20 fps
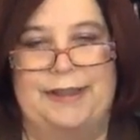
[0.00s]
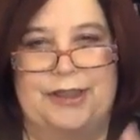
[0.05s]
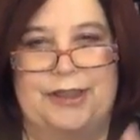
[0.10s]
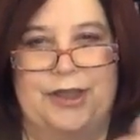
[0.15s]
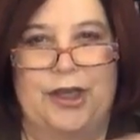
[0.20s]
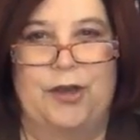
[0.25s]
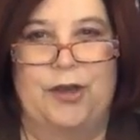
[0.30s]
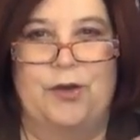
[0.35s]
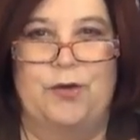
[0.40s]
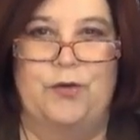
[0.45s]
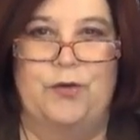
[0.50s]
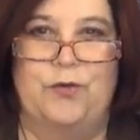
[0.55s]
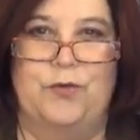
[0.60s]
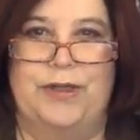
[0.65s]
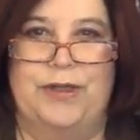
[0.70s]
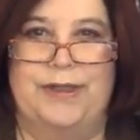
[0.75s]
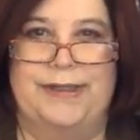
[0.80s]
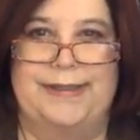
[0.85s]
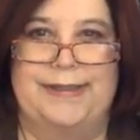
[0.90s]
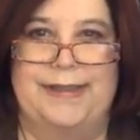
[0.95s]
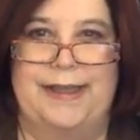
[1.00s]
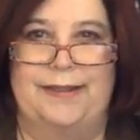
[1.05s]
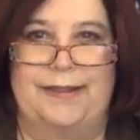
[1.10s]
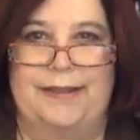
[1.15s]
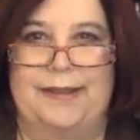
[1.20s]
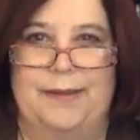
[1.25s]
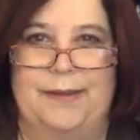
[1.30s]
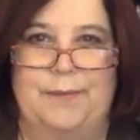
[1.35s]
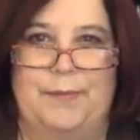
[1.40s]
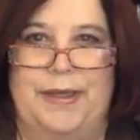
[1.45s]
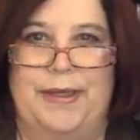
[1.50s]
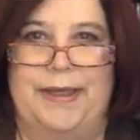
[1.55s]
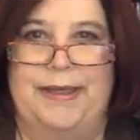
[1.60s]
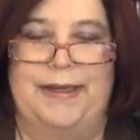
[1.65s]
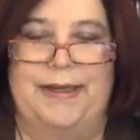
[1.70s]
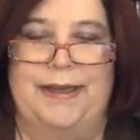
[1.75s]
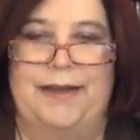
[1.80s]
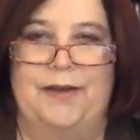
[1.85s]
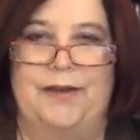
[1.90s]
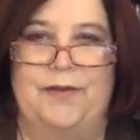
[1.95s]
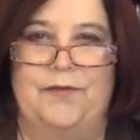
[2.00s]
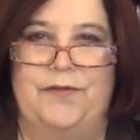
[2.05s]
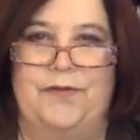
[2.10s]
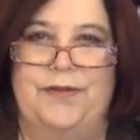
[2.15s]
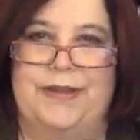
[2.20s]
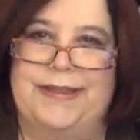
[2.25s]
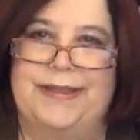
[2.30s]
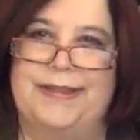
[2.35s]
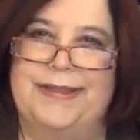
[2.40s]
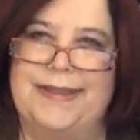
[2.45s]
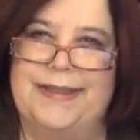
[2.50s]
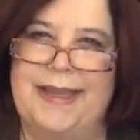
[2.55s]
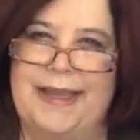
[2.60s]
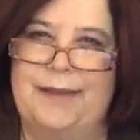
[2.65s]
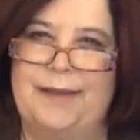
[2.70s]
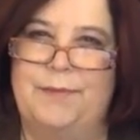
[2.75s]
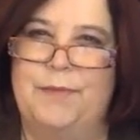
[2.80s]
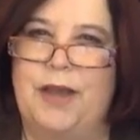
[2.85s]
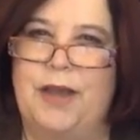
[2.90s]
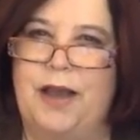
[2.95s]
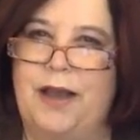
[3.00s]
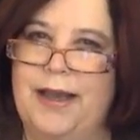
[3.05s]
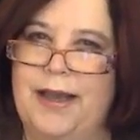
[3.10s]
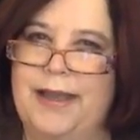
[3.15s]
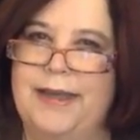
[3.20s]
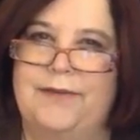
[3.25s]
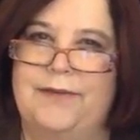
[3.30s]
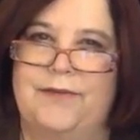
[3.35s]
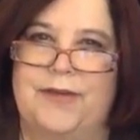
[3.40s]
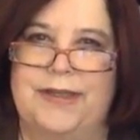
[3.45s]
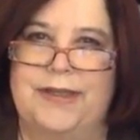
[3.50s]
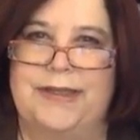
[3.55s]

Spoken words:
the tone was a little bit of the same kind of